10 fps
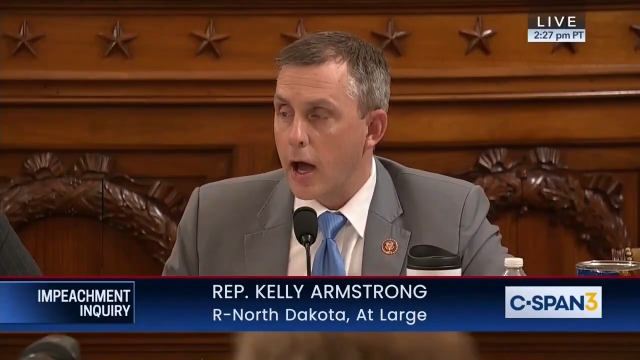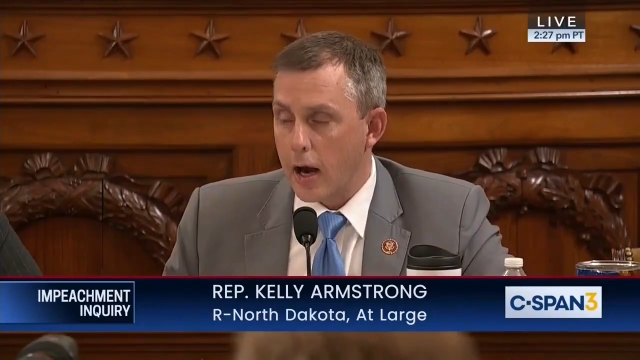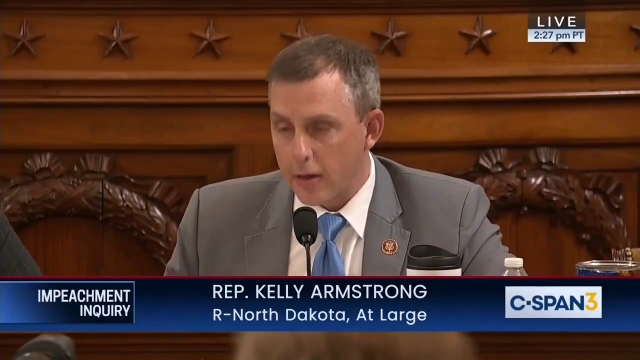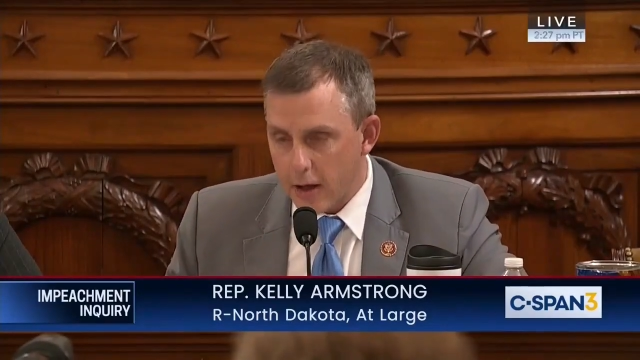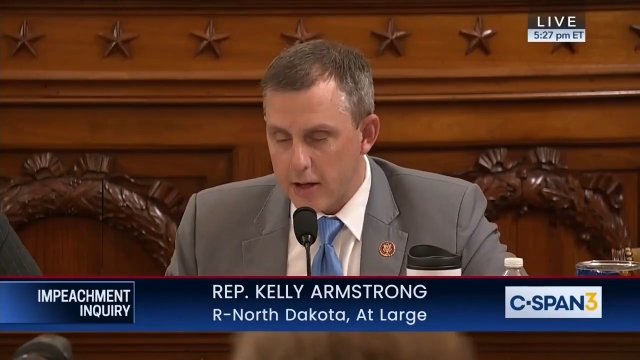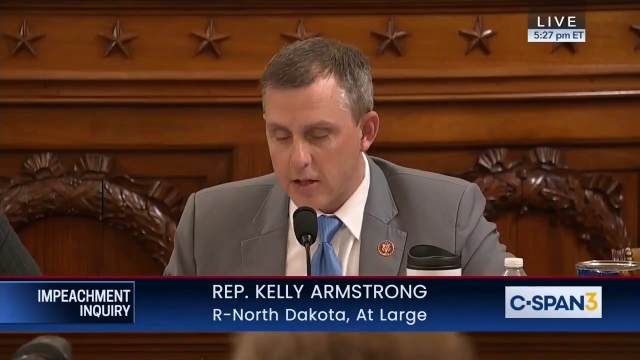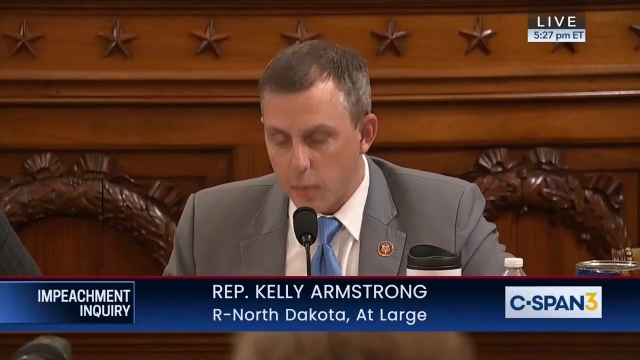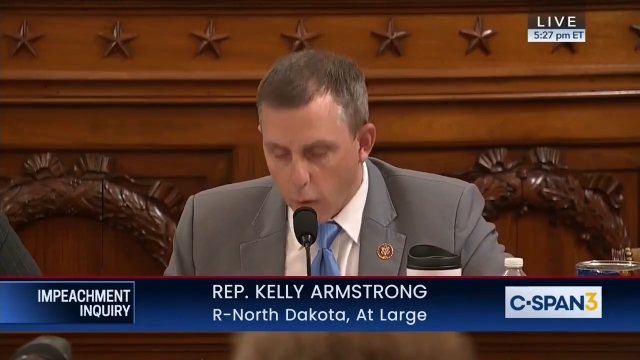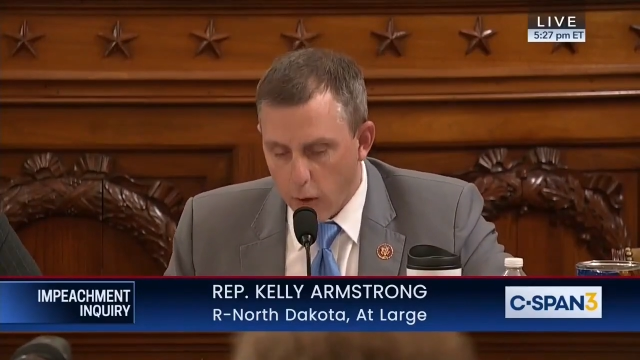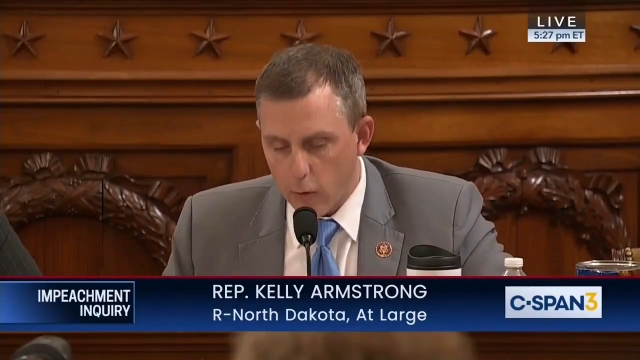And I think it's
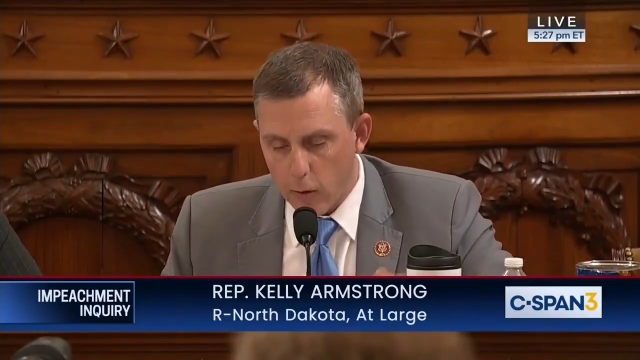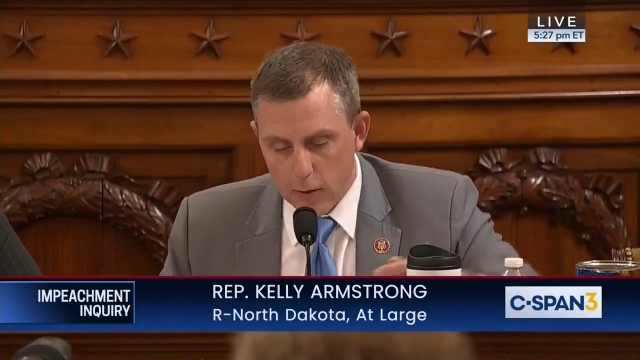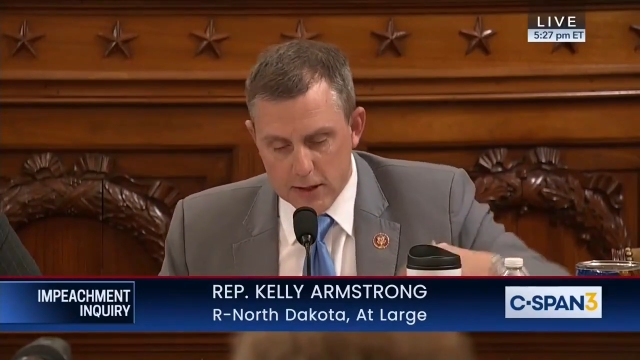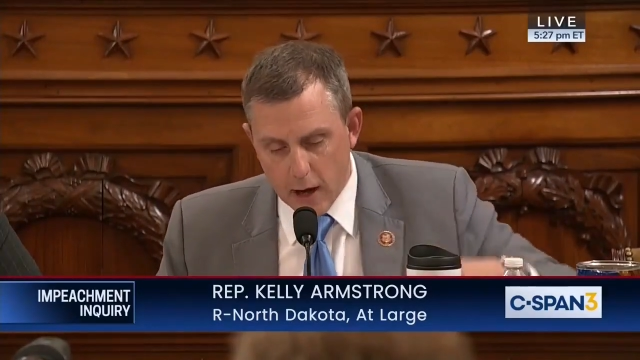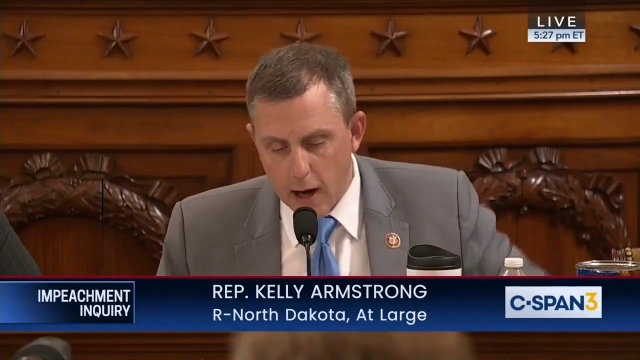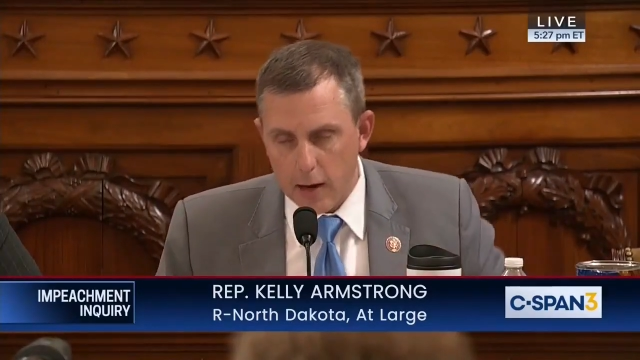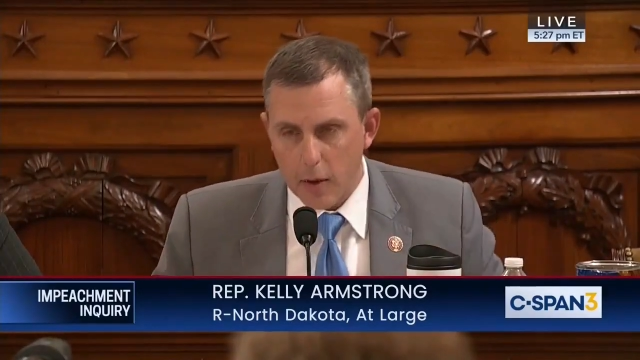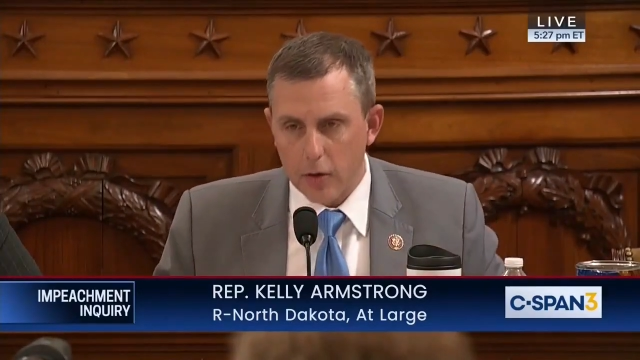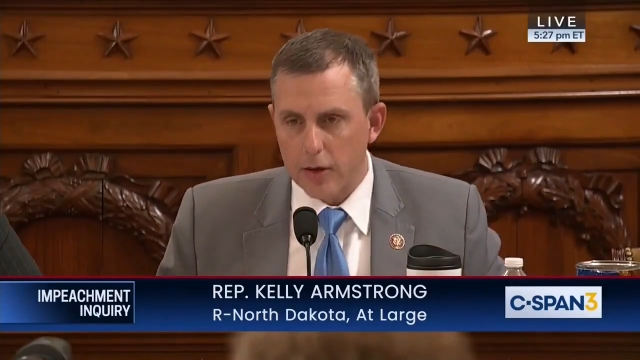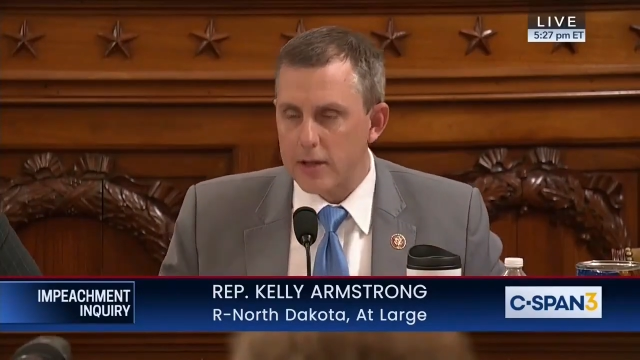important when we talk
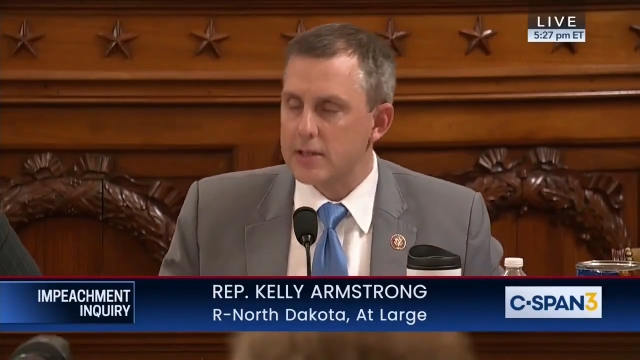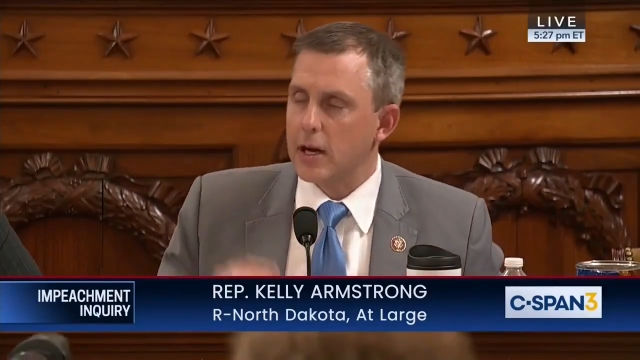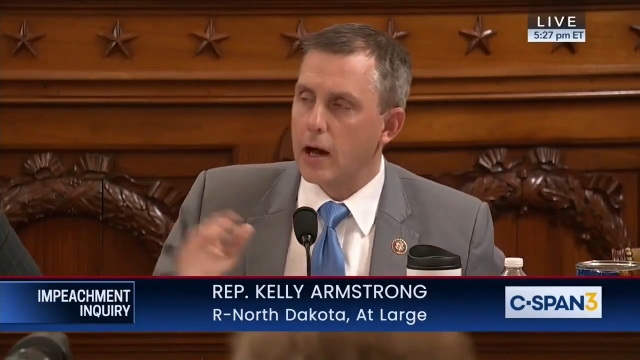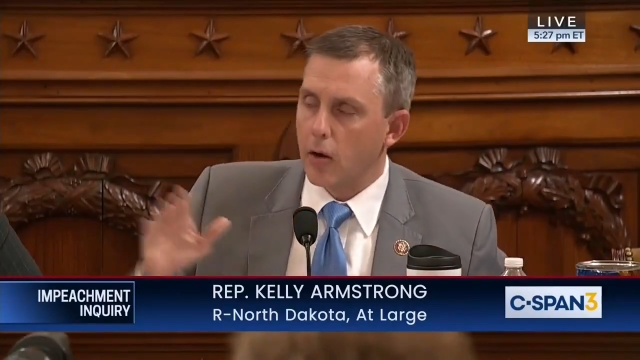about this, and